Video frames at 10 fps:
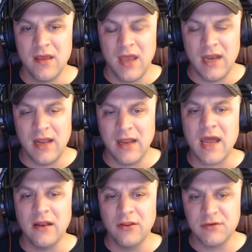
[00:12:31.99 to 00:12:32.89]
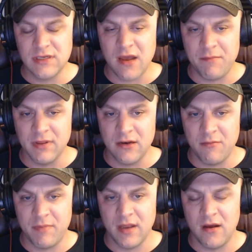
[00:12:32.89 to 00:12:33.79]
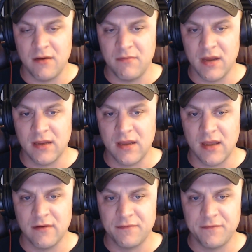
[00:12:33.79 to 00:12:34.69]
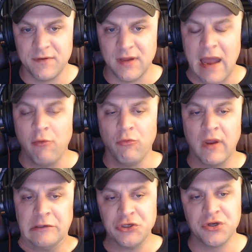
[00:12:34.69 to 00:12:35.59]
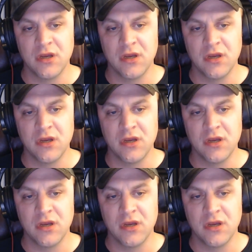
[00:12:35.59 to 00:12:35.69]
and I kind of loosened up a little bit on my kind of outrage